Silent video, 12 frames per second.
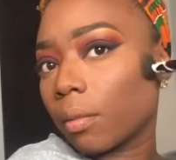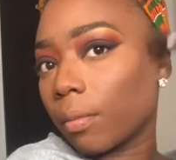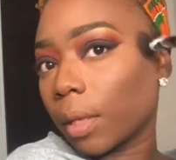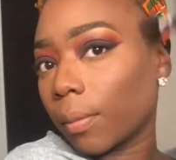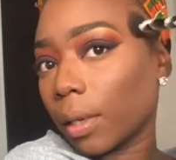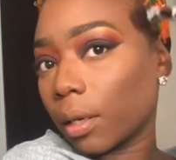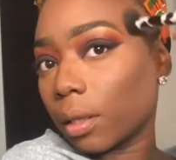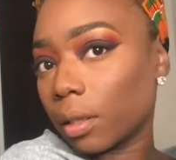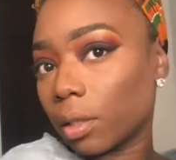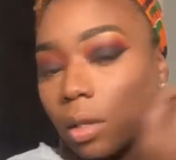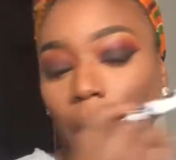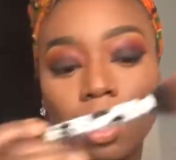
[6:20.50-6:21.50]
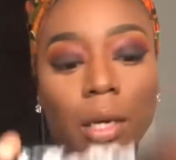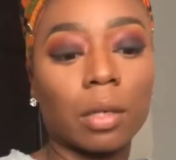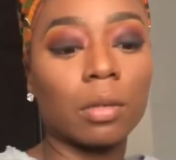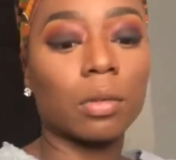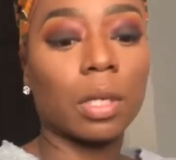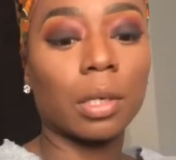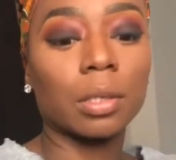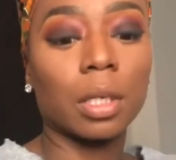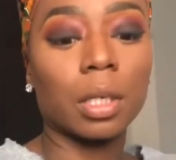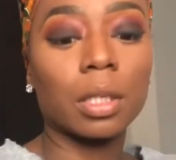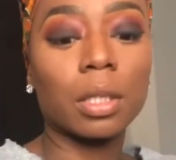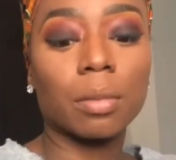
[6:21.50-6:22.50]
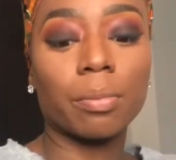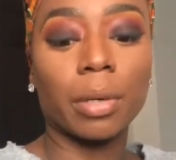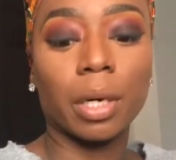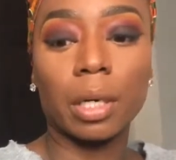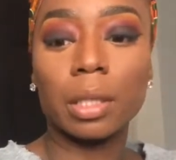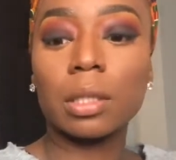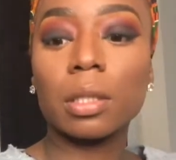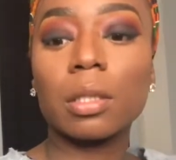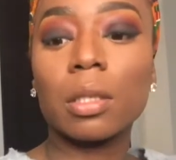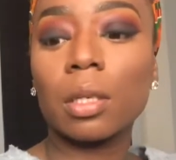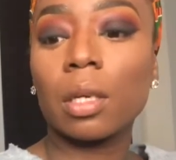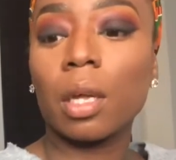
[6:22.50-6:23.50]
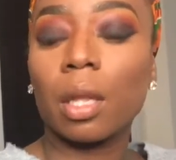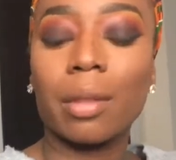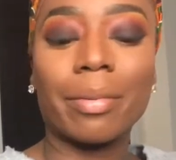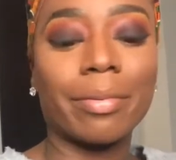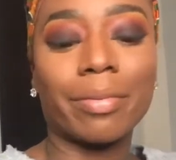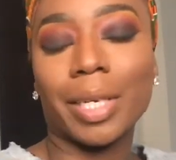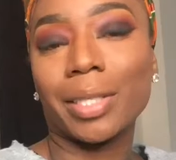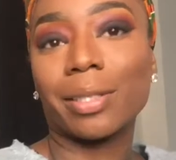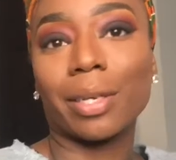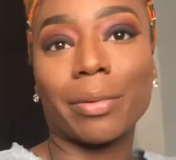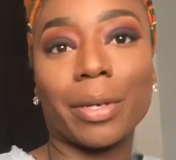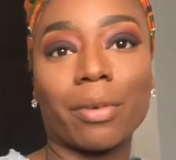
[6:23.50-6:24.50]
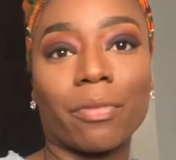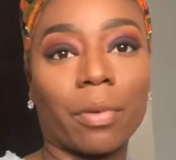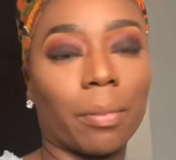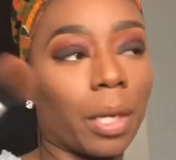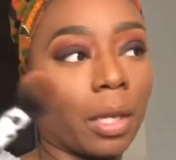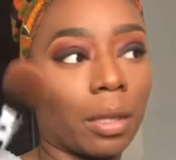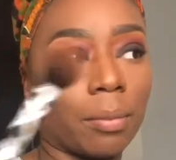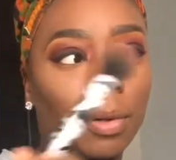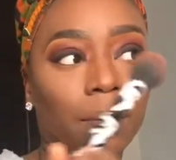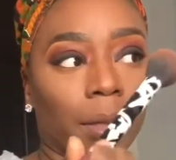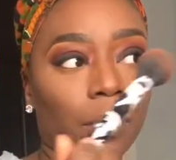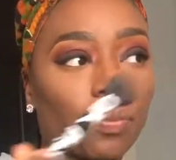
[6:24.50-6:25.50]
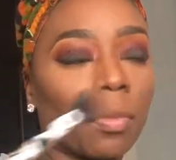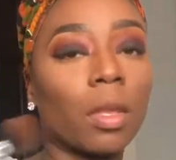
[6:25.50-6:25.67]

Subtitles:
Maybe I need to try like new techniques, but that's not working for me at the moment.